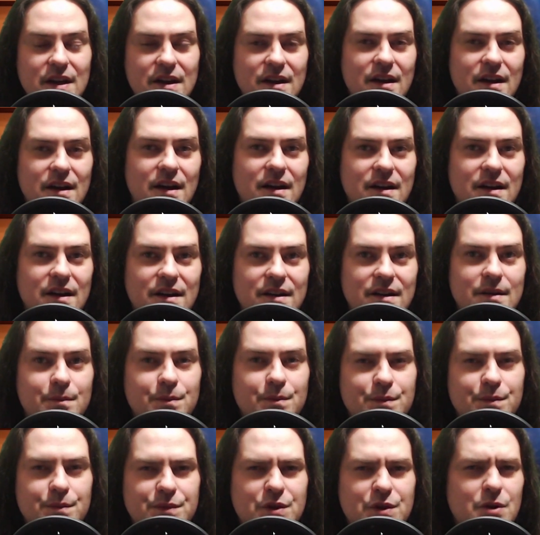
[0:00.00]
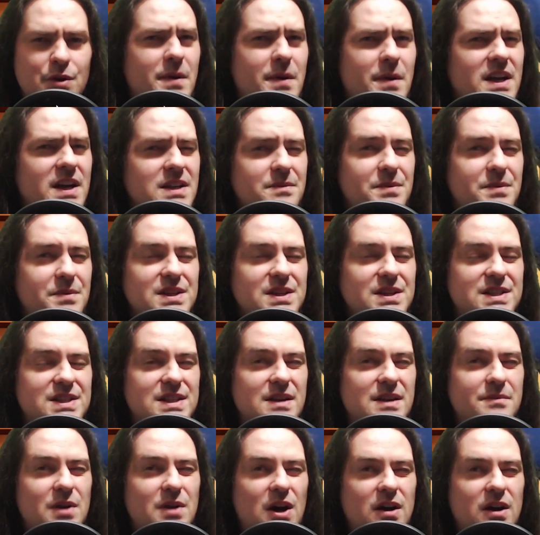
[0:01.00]
Um, there might be
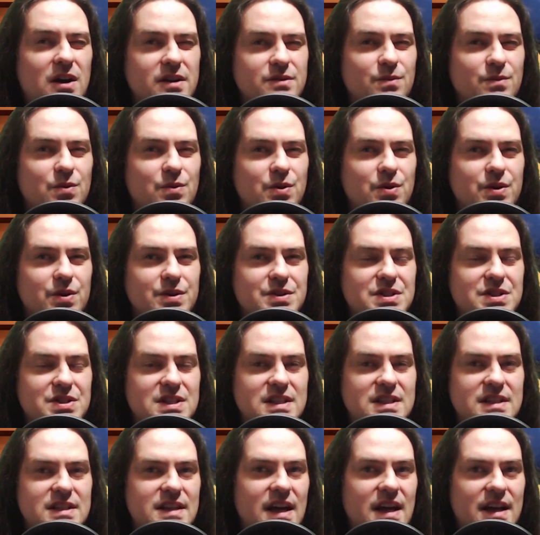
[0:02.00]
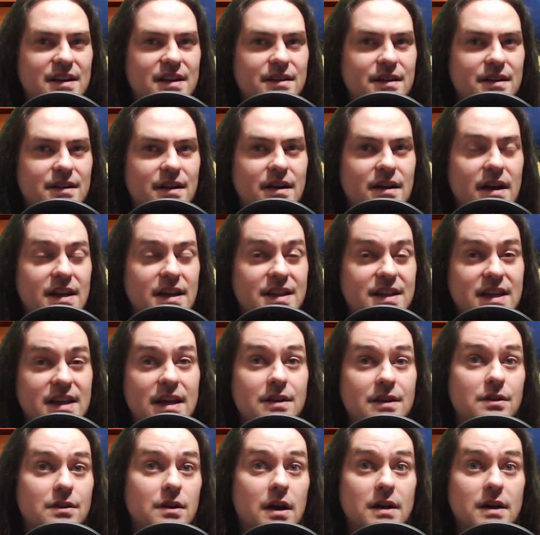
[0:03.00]
some odd words that I
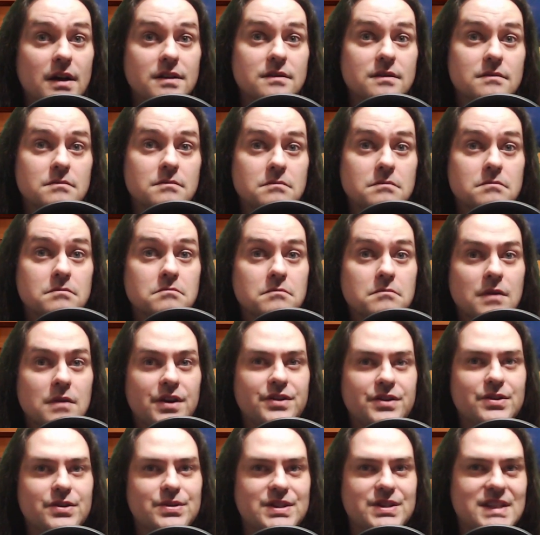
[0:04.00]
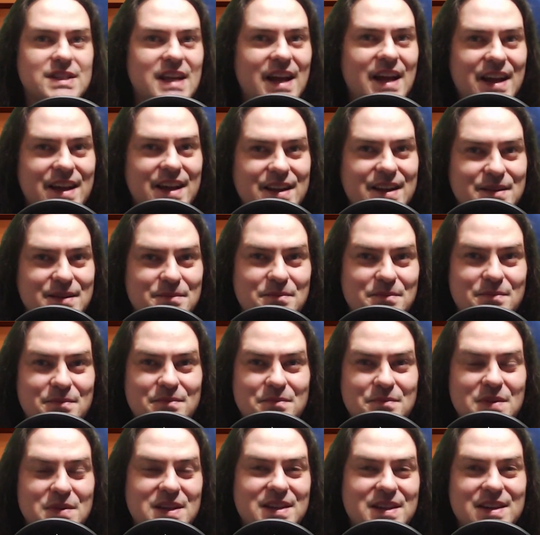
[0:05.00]
cannot understand
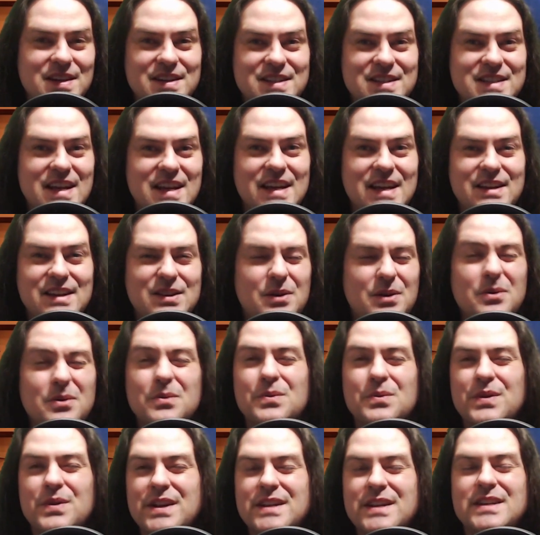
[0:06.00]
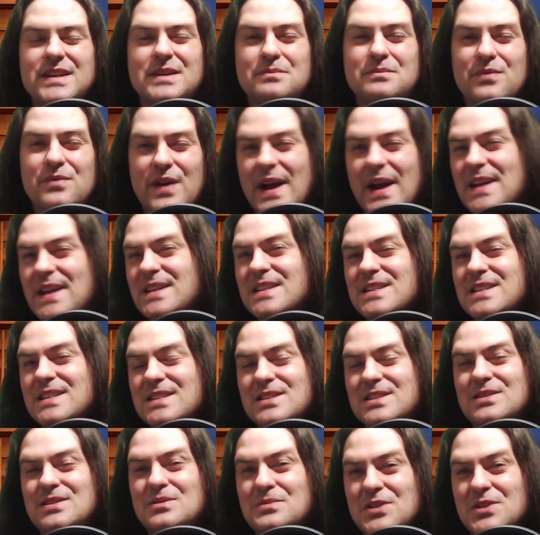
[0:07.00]
because I don't really practice
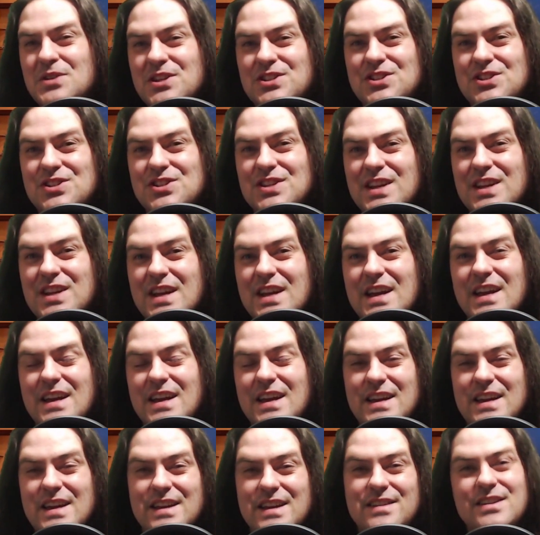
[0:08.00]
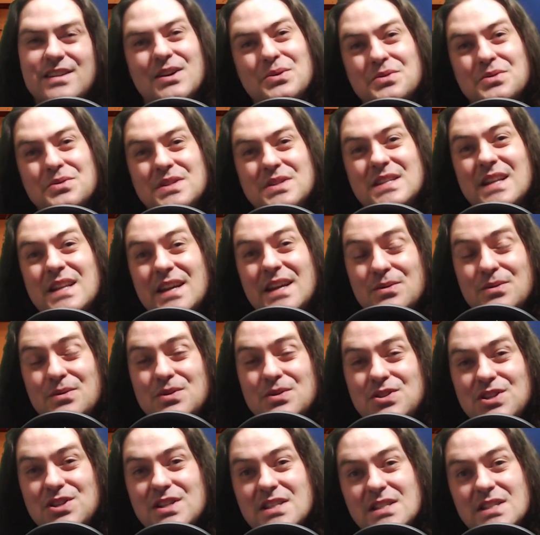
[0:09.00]
too much in those
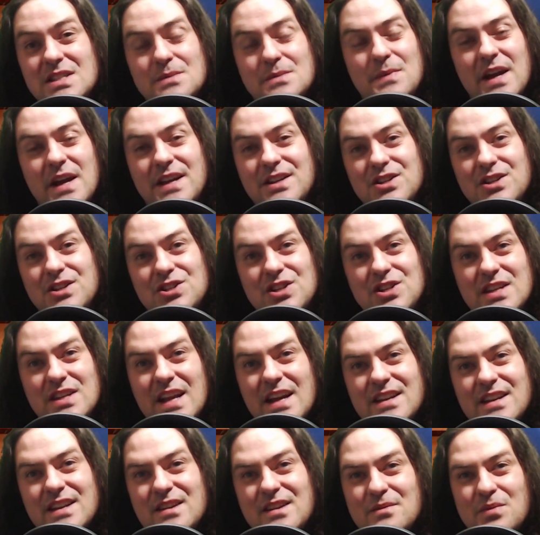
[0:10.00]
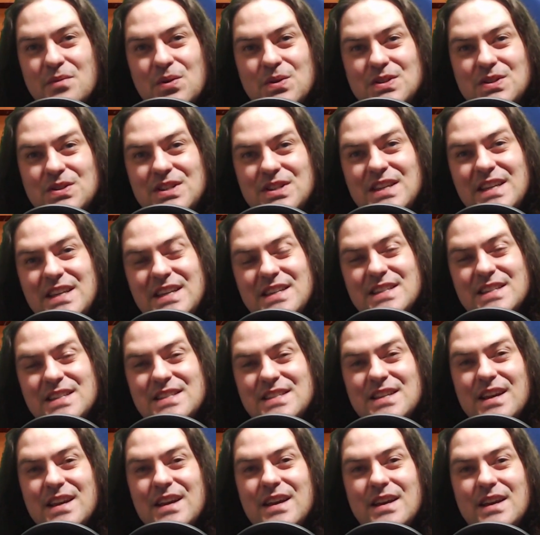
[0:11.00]
languages Spanish, Italian, Portuguese.
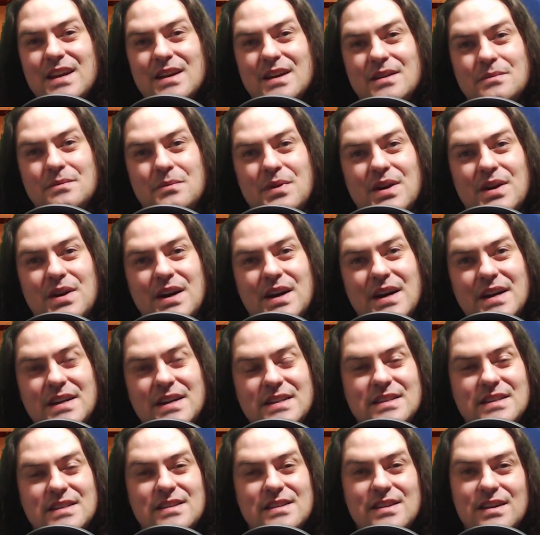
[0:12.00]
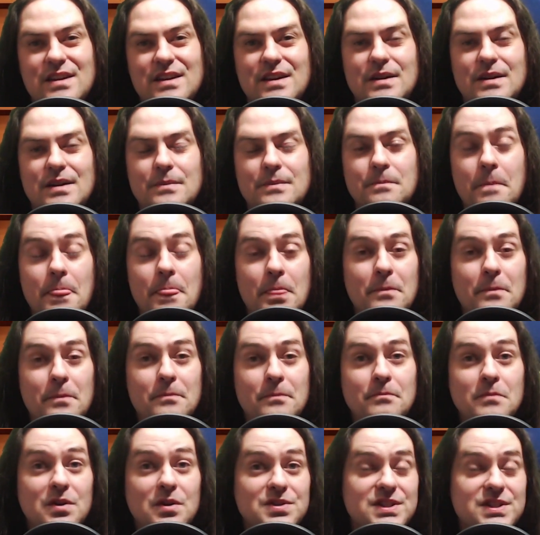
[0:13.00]
But uh,
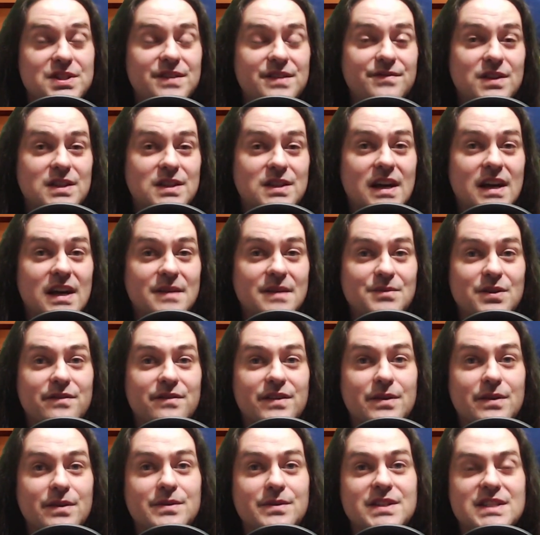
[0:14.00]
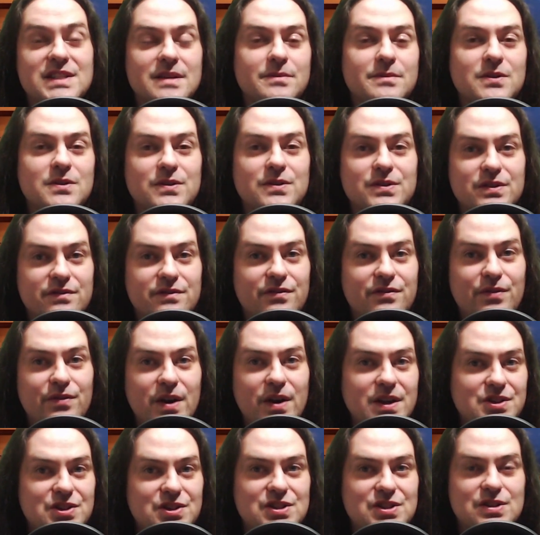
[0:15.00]
most of the time, they're very similar to
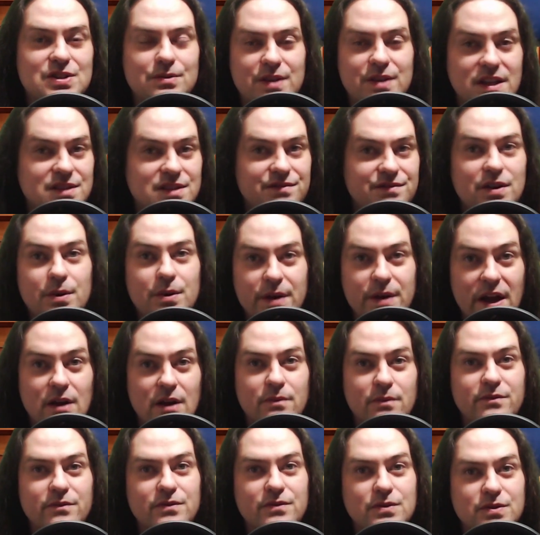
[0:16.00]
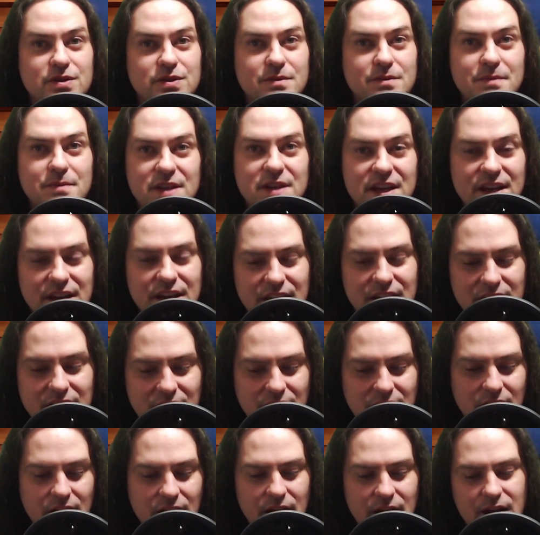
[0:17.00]
French, so that's very helpful to me.
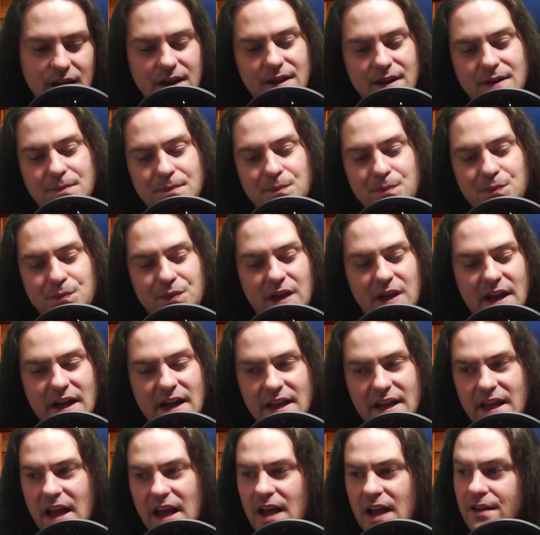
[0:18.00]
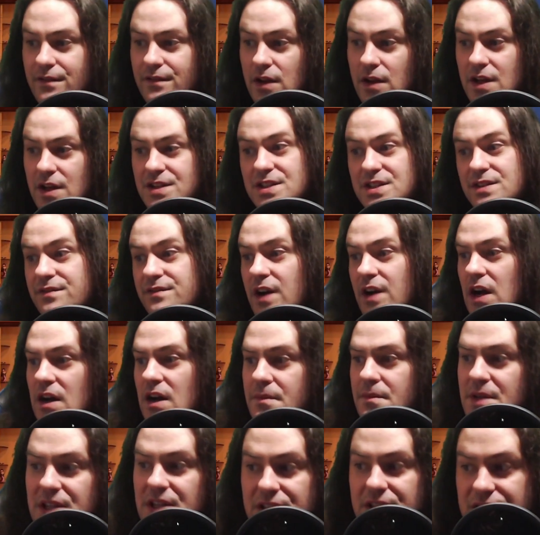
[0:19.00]
Um, I have lots of
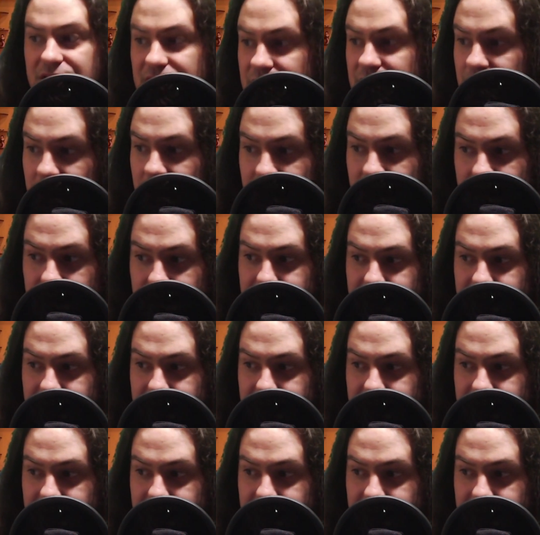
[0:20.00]
hobbies. Uh,